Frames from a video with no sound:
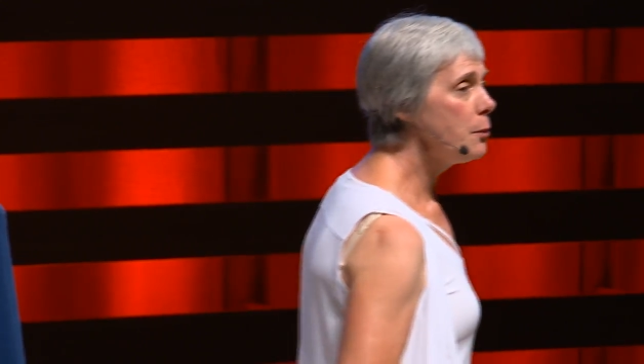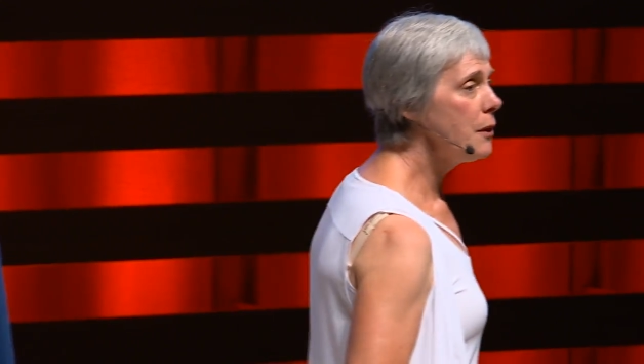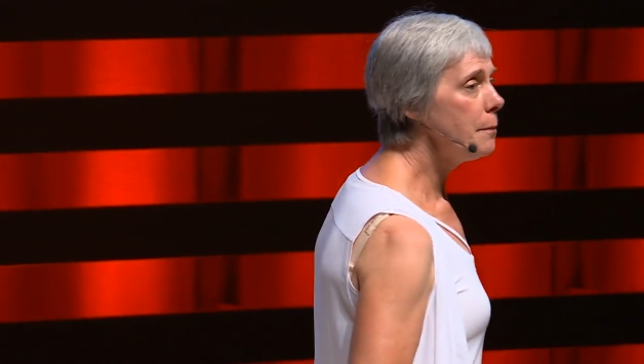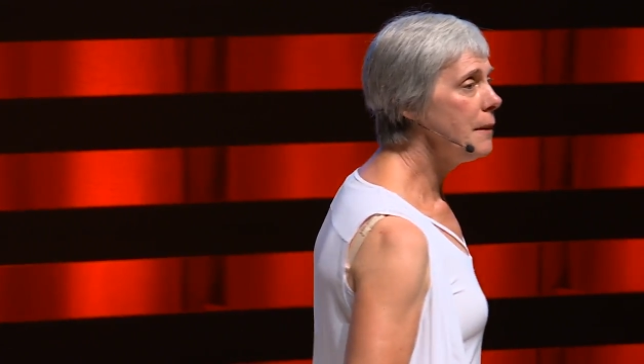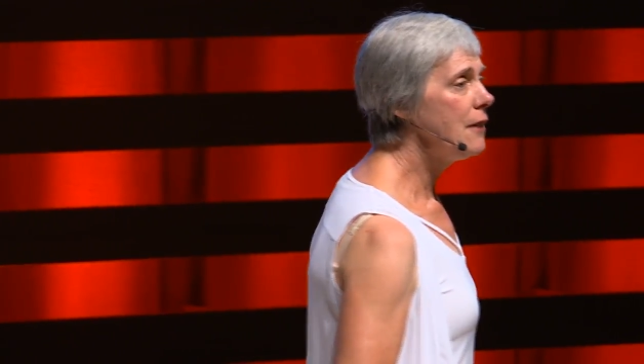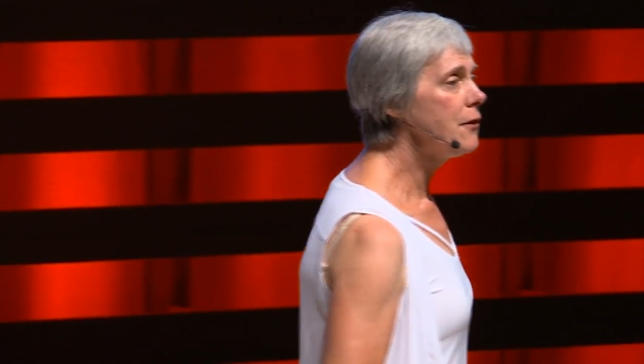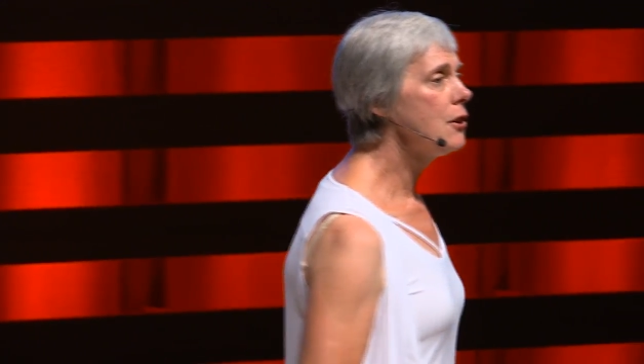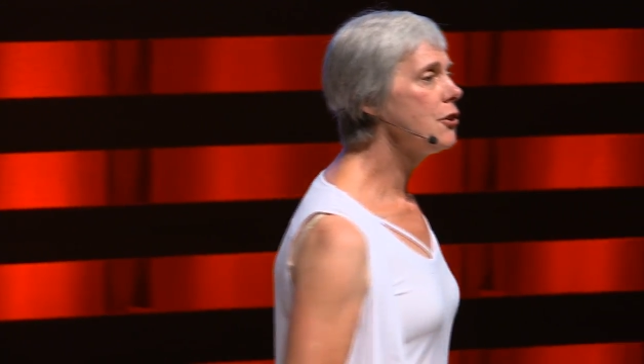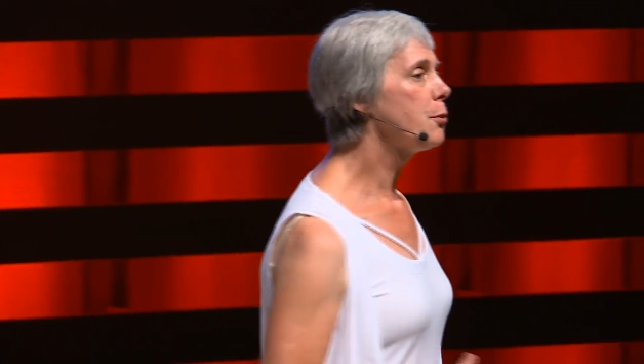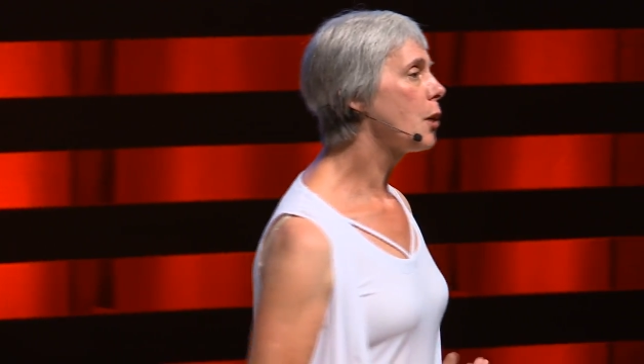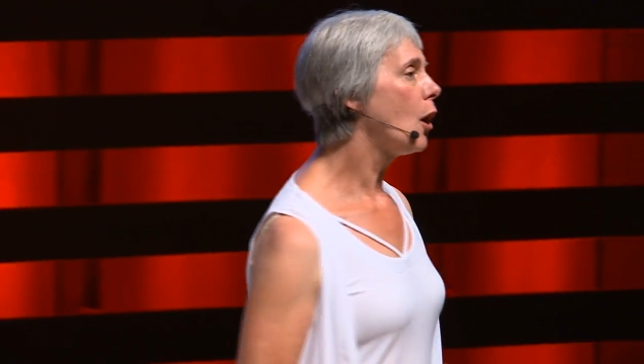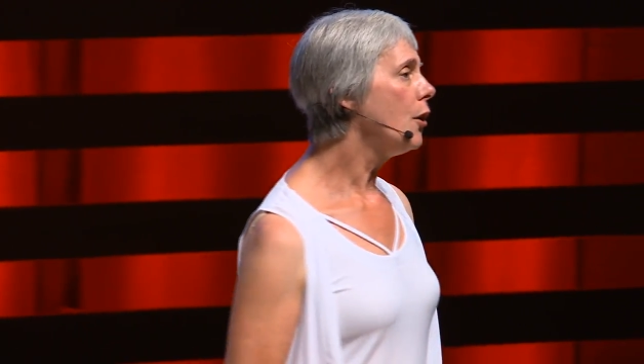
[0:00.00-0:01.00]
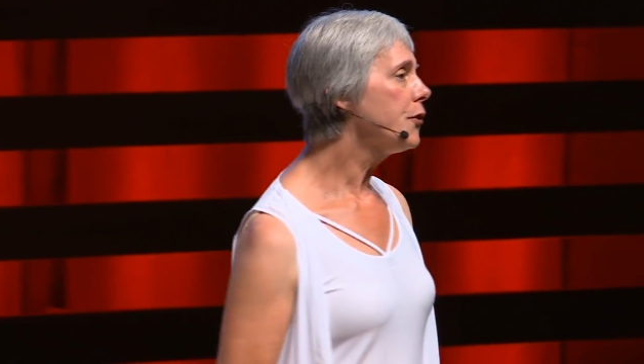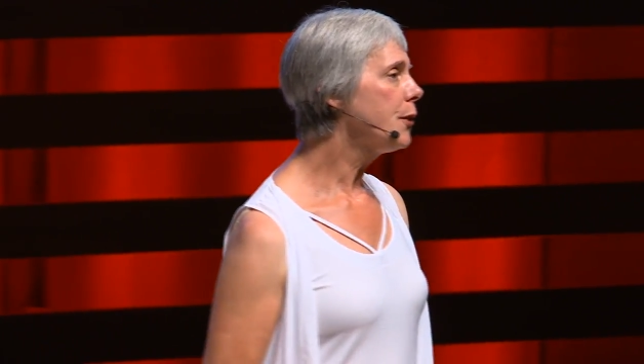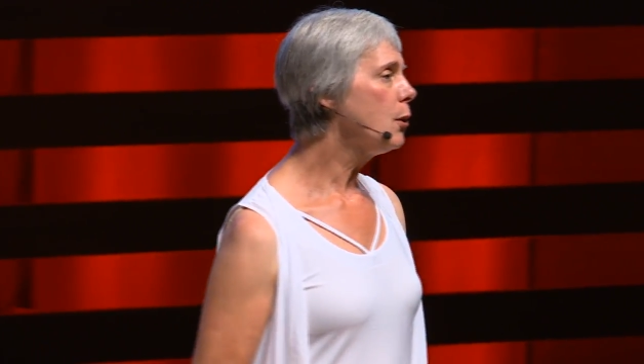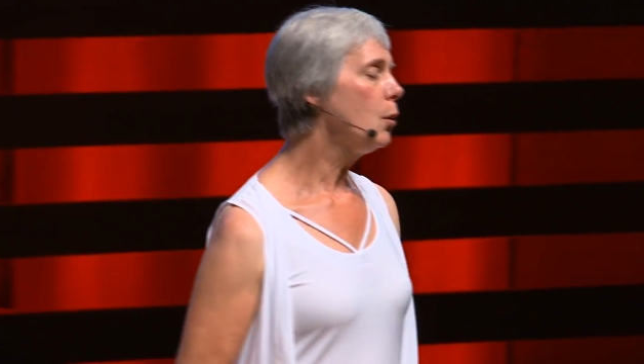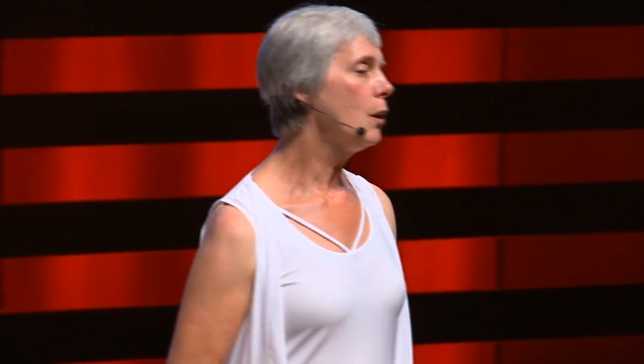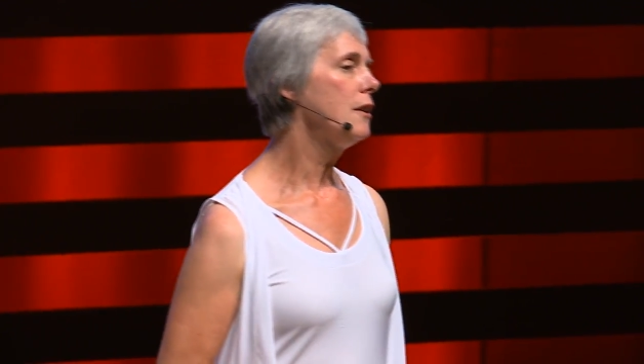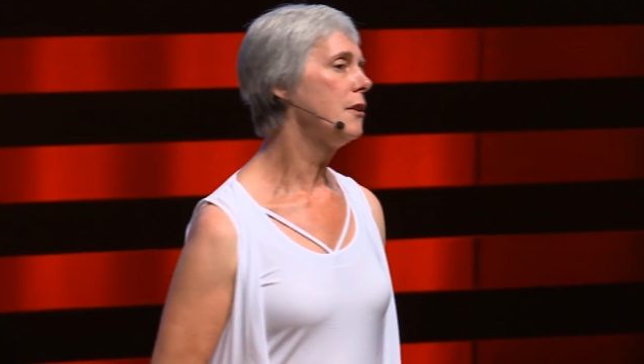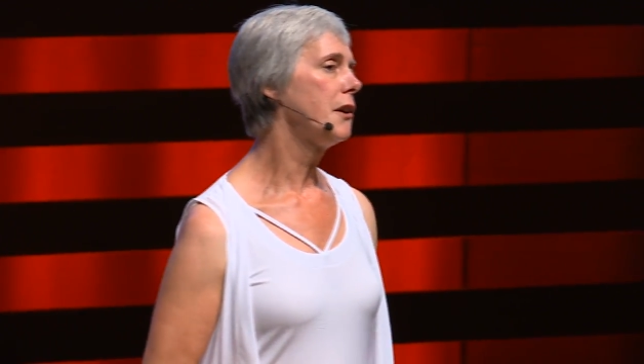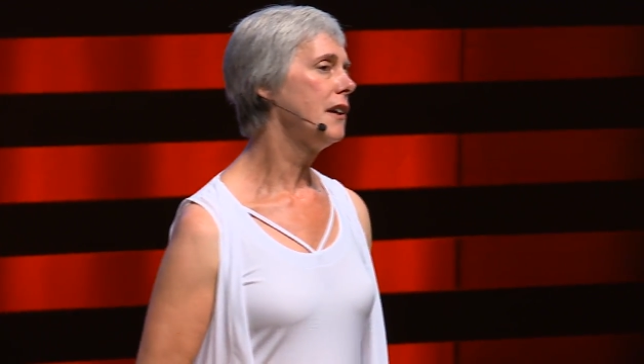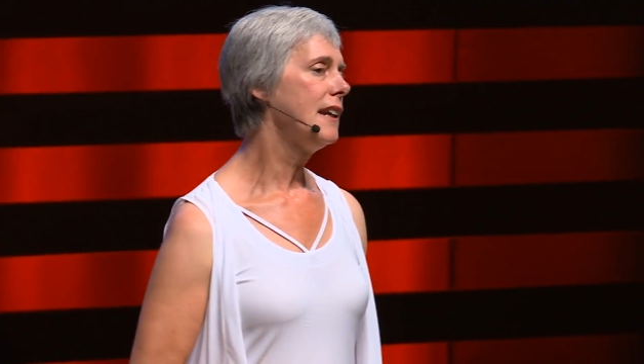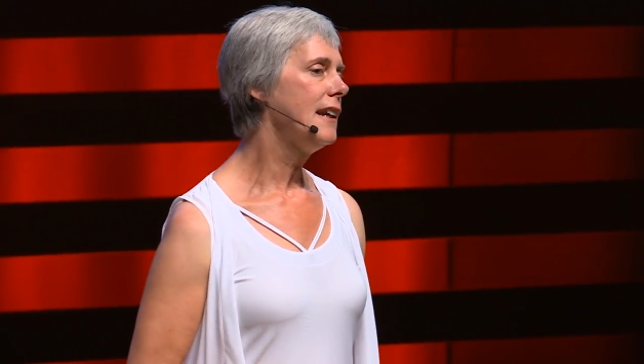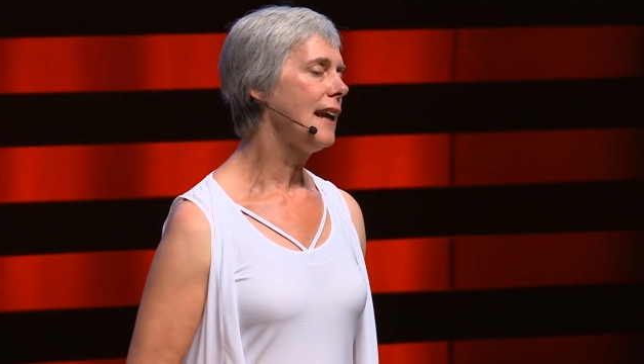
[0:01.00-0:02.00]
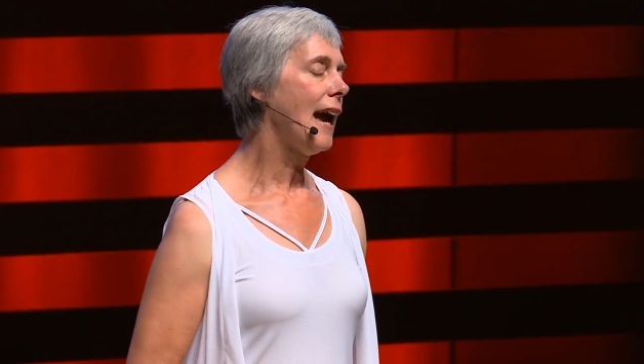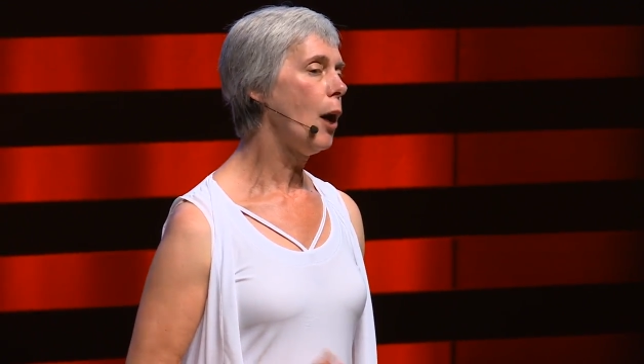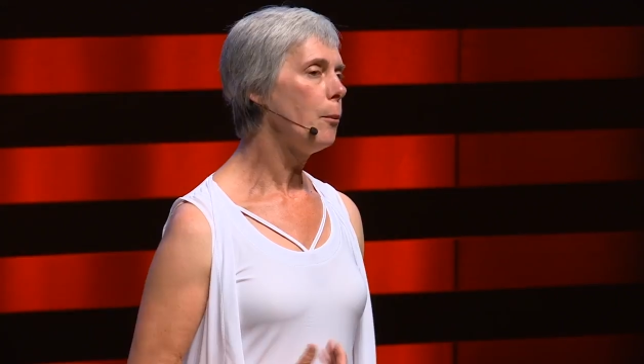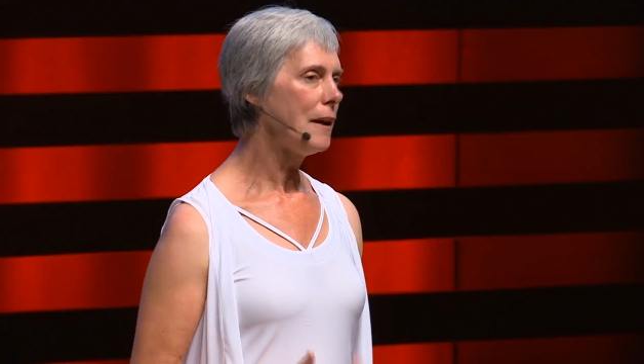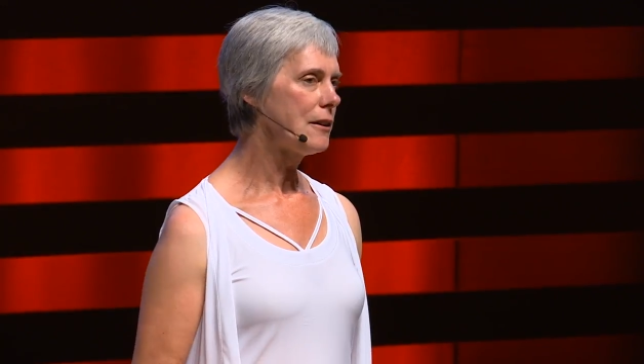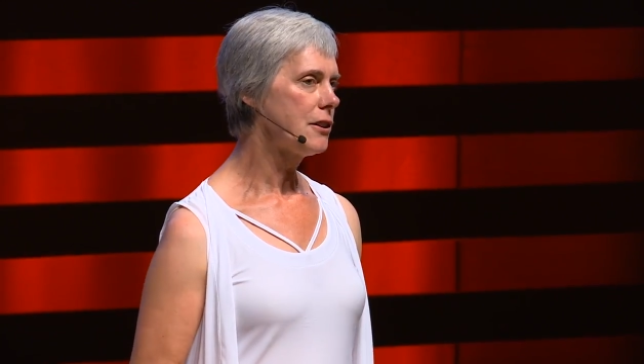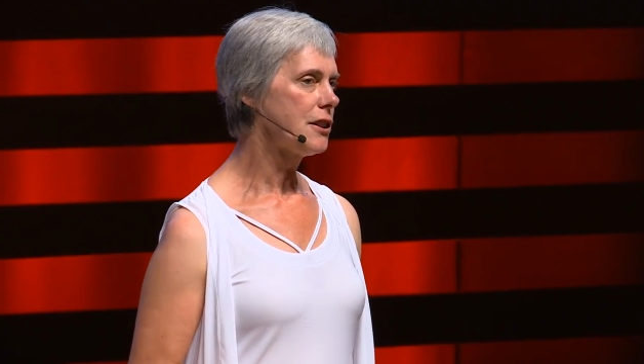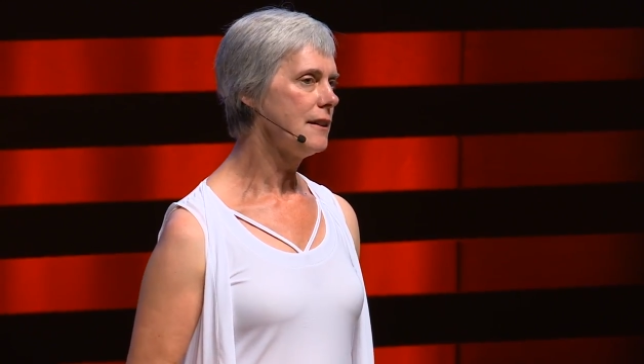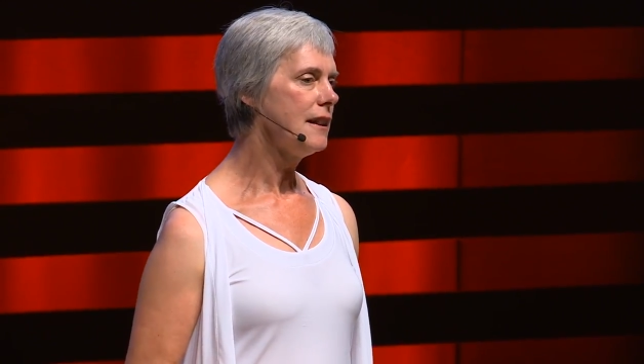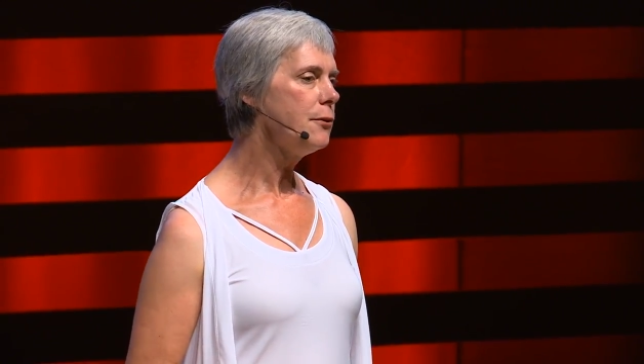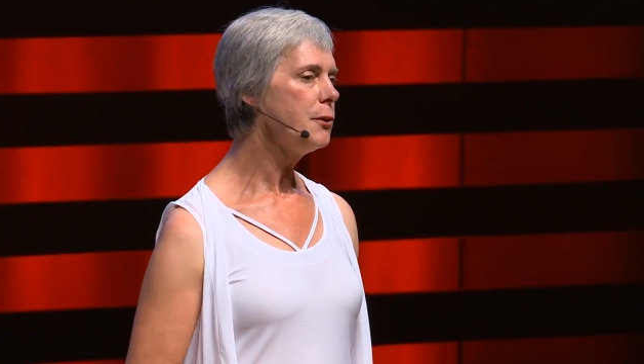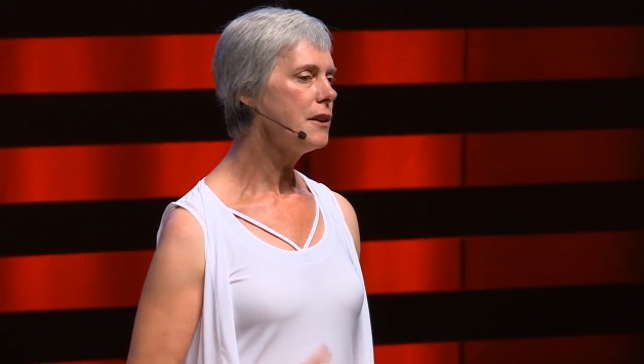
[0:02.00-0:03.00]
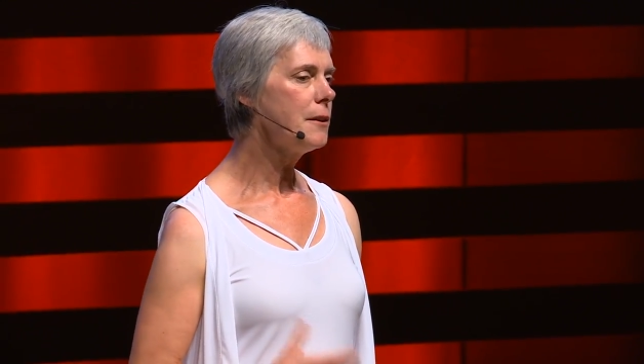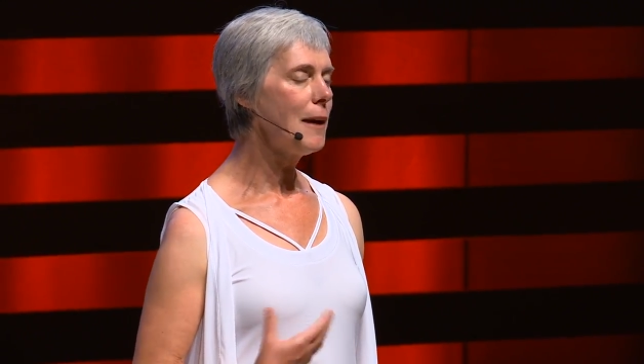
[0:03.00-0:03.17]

with beavers, we're also learning how better to live with them,